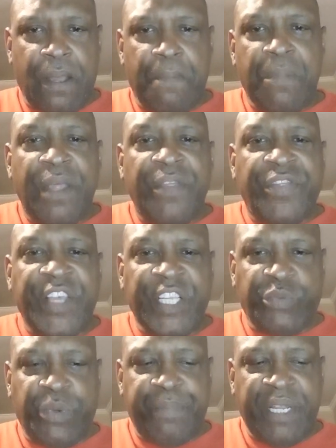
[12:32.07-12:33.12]
this would
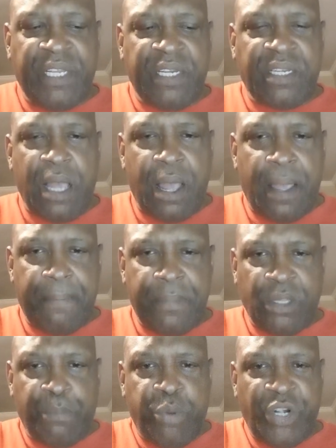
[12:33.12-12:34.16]
be the time to
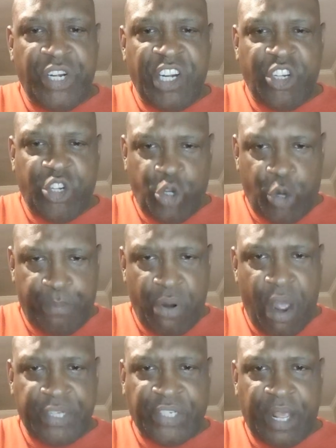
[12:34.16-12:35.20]
put it into your
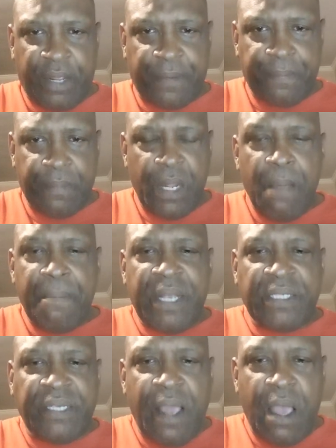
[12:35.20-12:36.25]
project, because
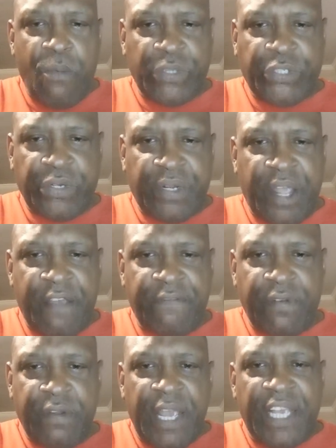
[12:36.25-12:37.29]
now what you're going to have
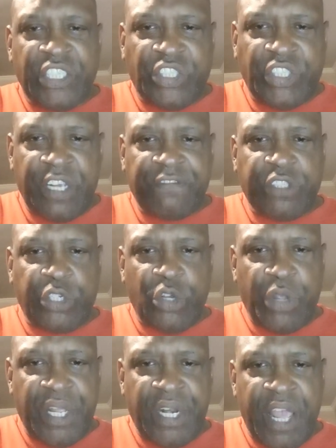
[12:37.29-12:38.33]
is chefs
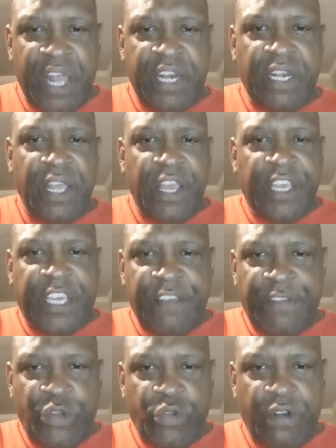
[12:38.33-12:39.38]
looking at it, giving
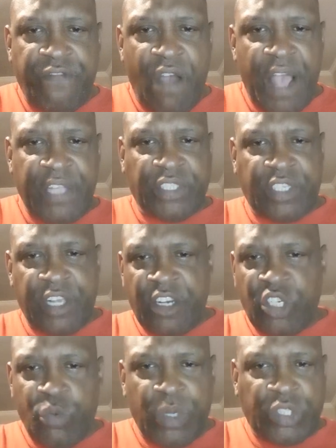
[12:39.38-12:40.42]
you advice, telling you
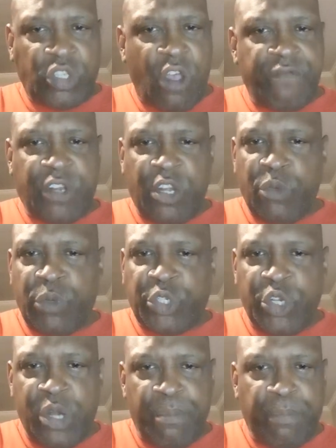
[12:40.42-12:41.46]
what's off, telling you what your
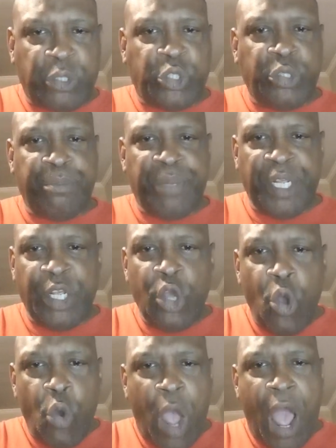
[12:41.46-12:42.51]
numbers should be,
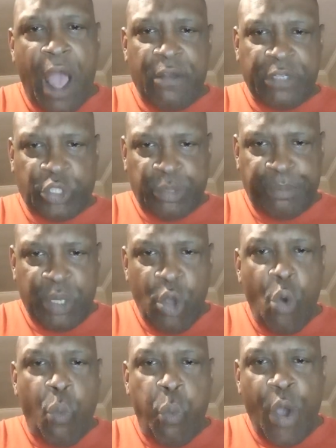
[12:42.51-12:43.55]
how it should be,
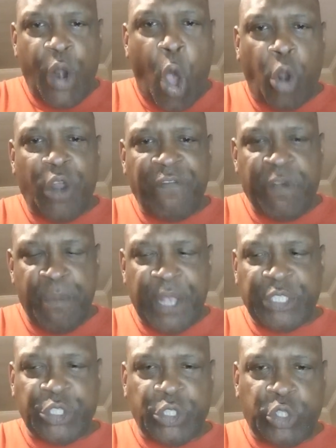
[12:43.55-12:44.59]
what all information
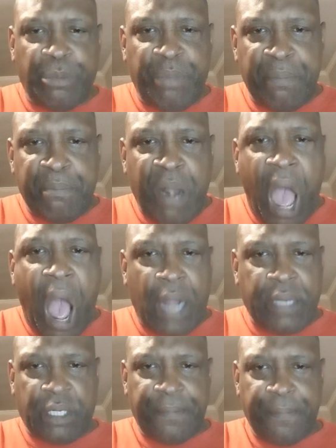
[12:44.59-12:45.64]
should be blocked
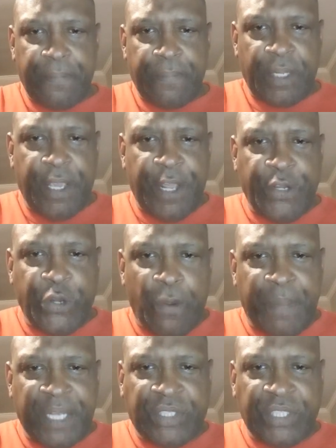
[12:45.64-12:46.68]
in your
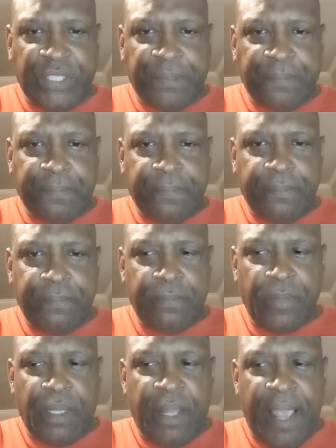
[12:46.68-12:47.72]
business.
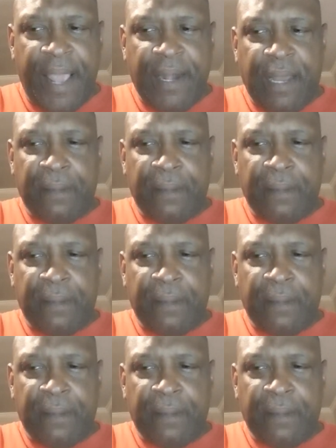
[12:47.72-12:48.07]
And